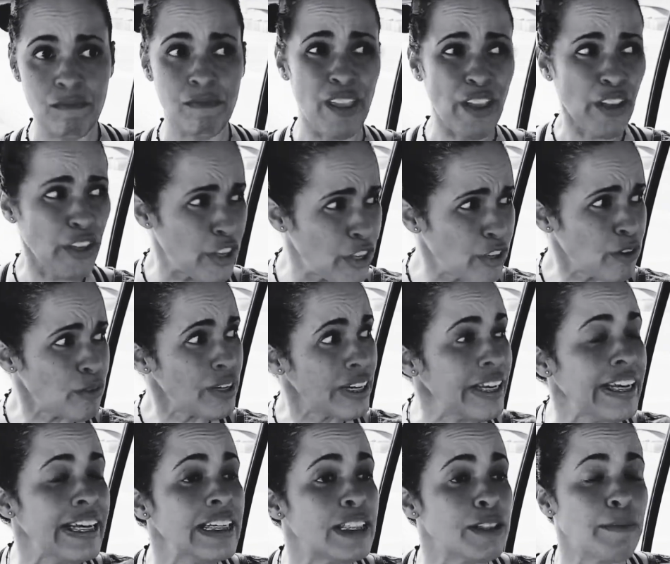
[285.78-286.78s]
you
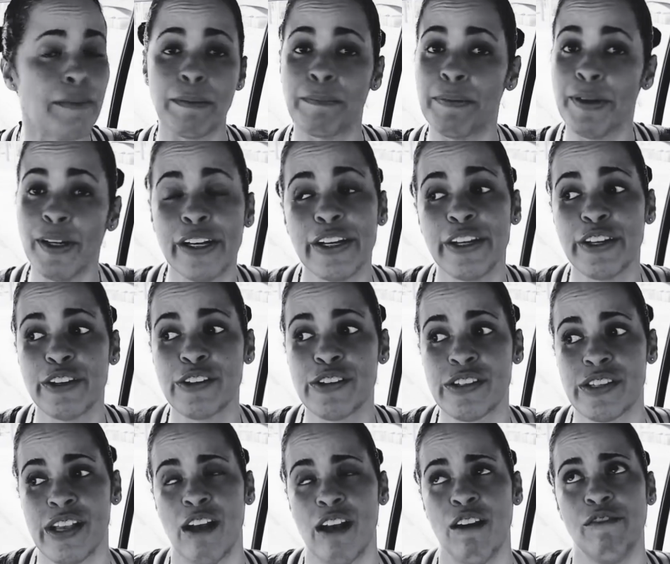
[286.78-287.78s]
need to be putting
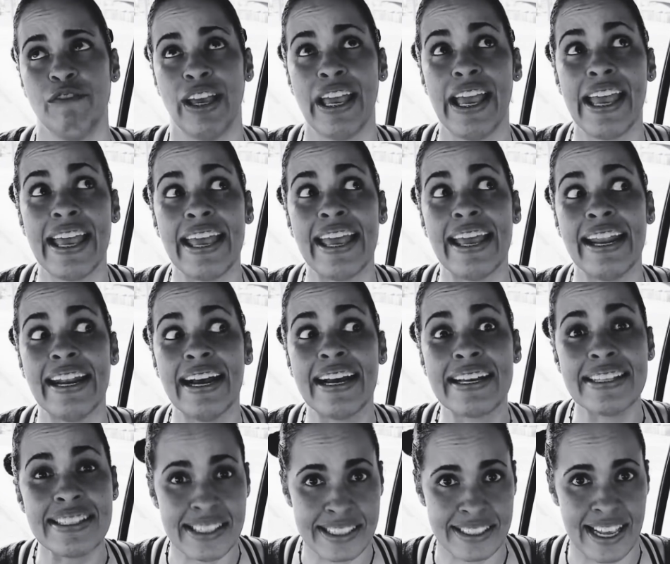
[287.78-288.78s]
yourself in a
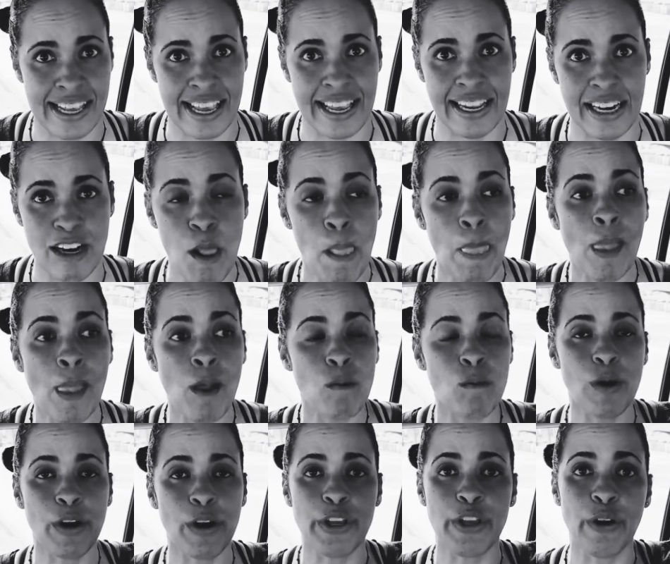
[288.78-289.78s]
state
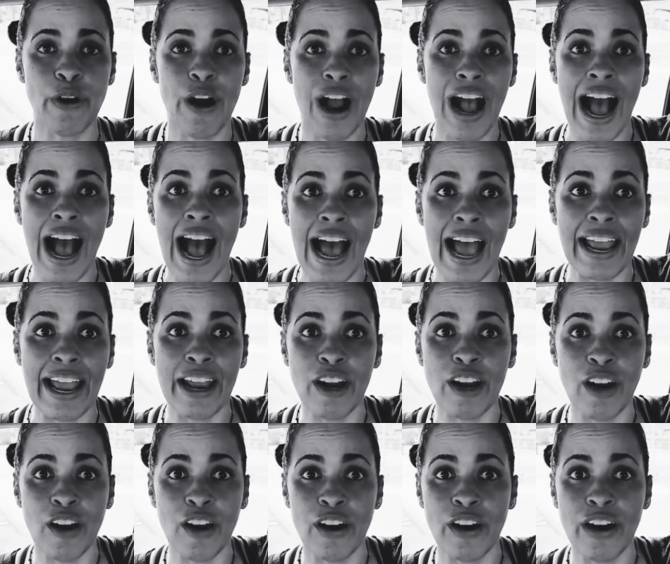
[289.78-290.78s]
where your
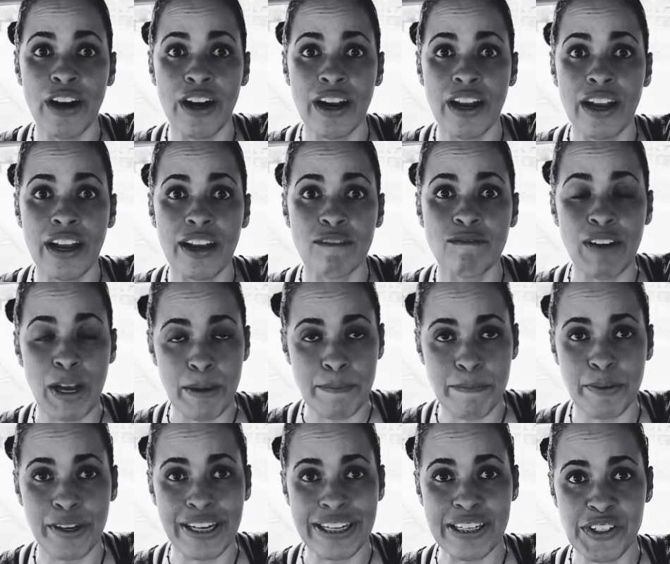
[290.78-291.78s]
higher
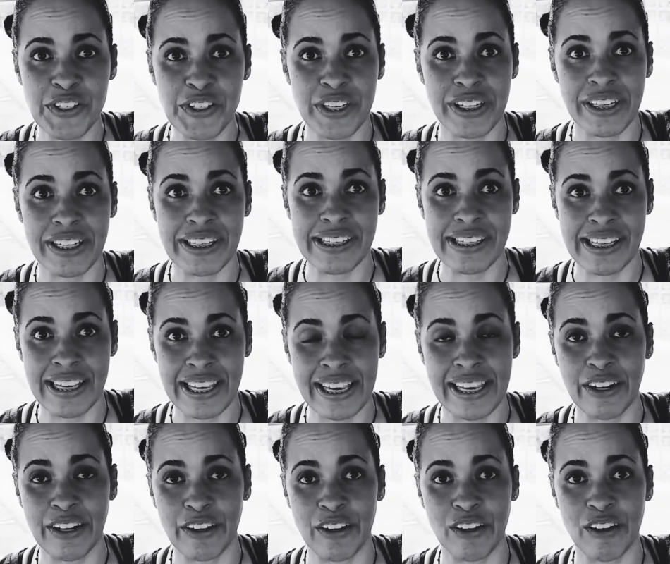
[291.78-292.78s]
vibration is
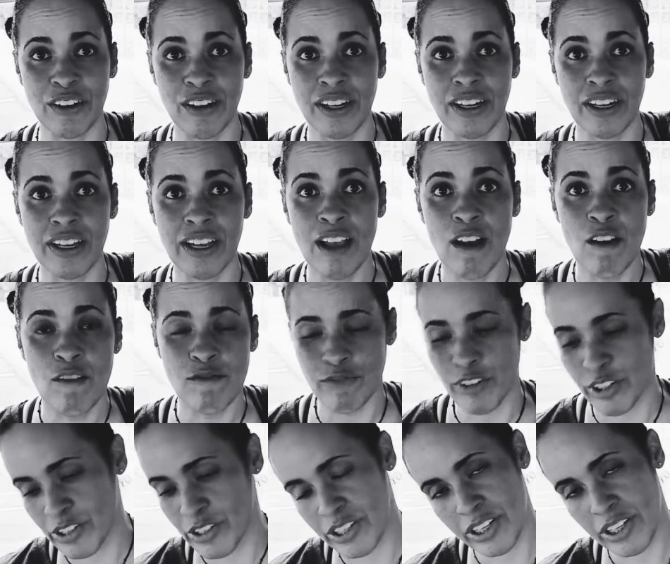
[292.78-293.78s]
here
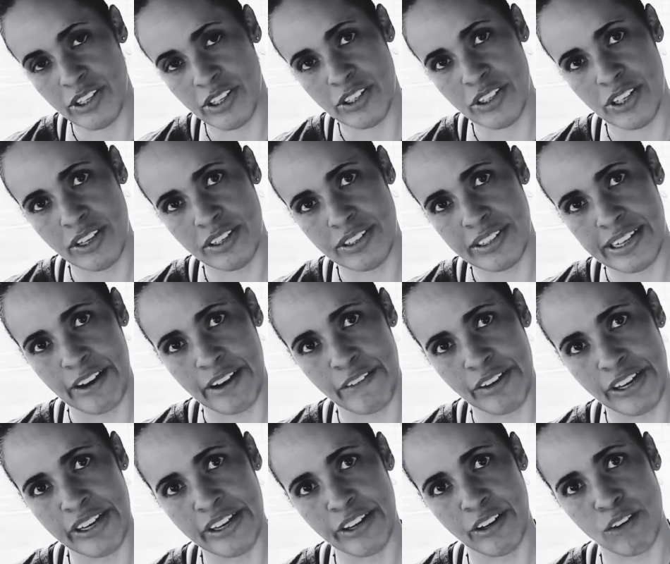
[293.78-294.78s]
versus down
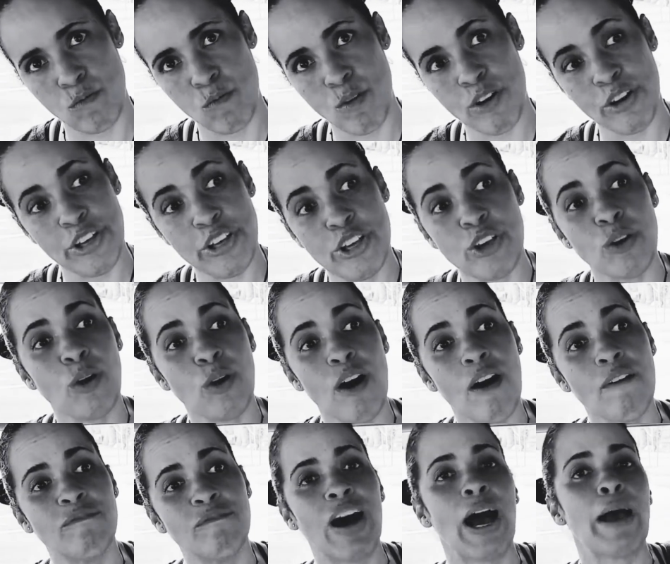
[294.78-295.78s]
here where you're
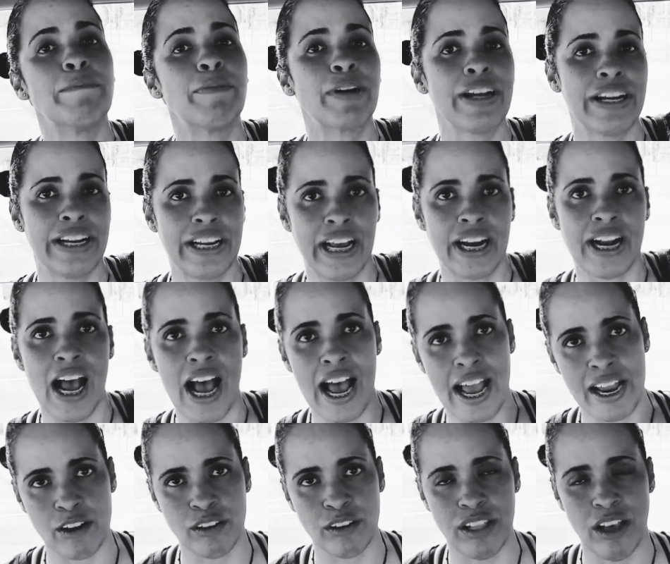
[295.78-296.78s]
vibrating on a
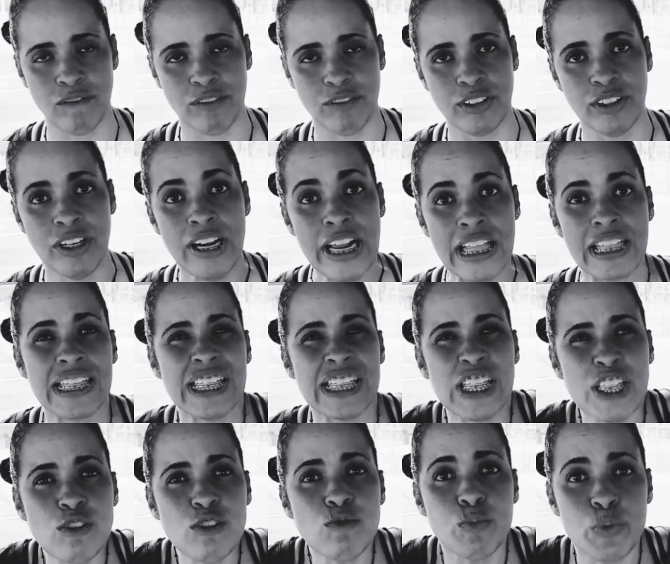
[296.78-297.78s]
higher level. This
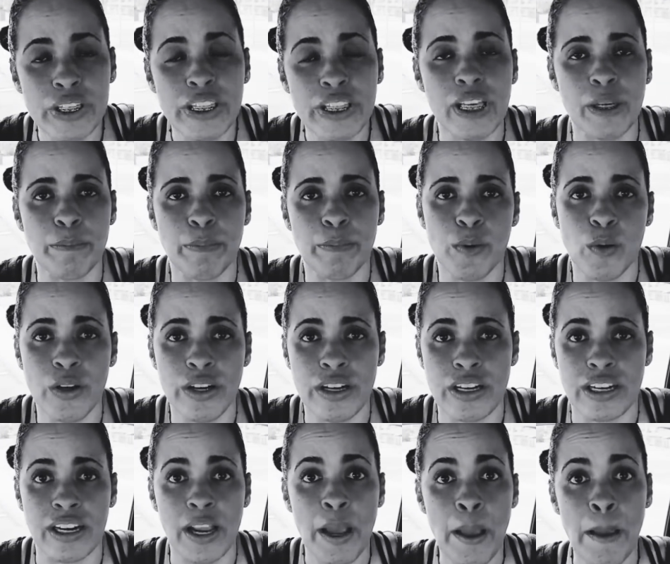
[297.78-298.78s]
is really
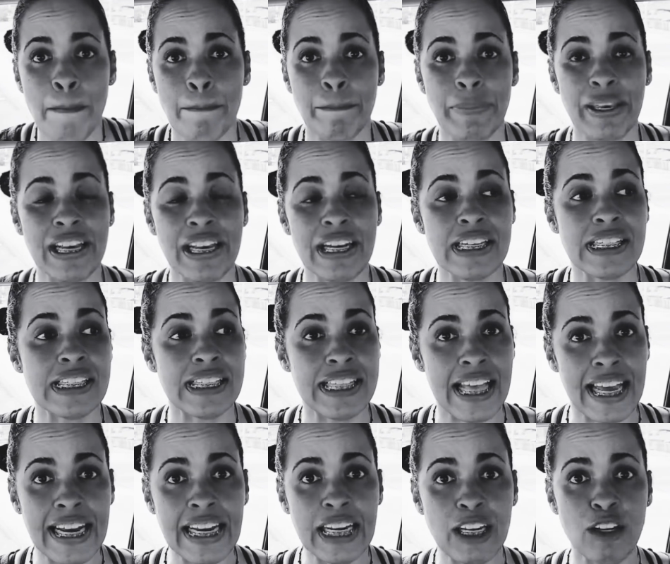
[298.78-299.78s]
important because
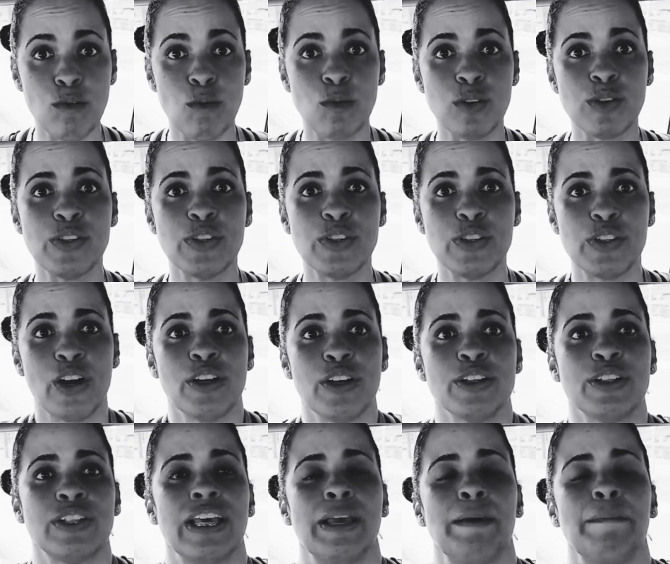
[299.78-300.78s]
then you will start
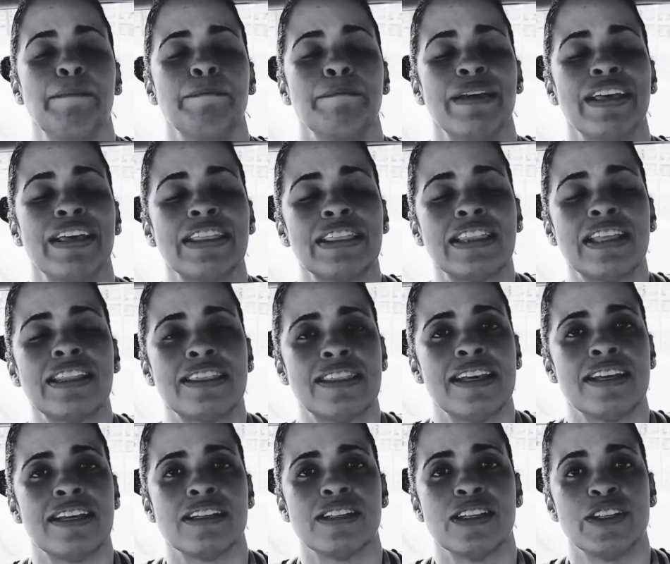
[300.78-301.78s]
to emit the
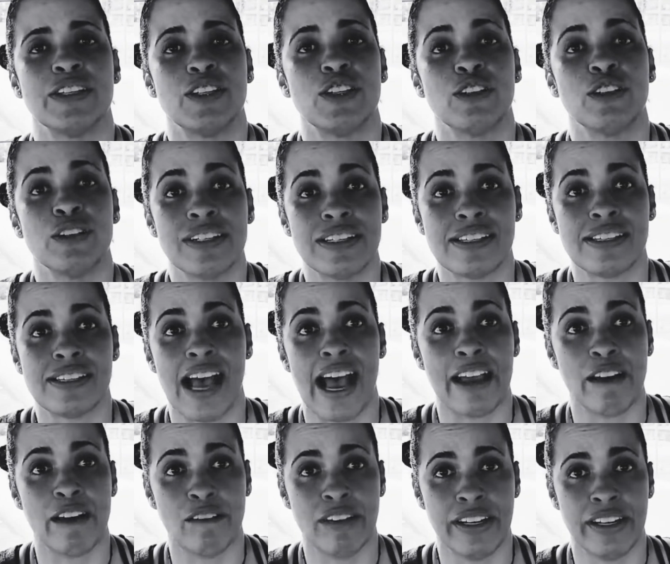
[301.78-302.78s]
things that you're
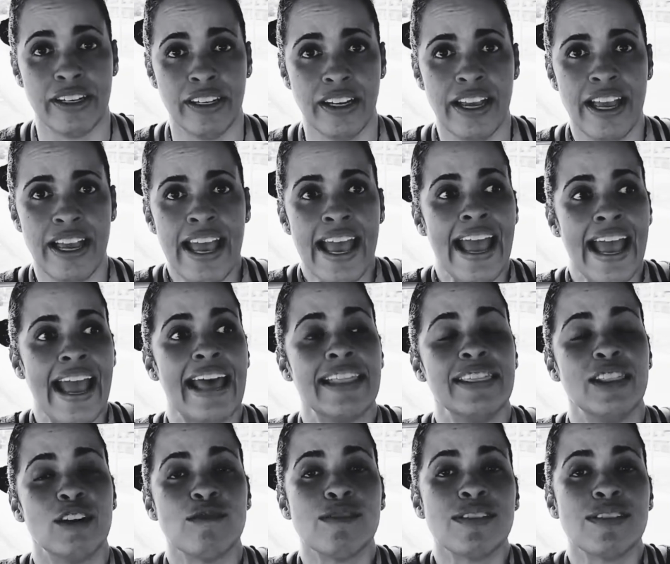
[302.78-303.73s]
desiring, and those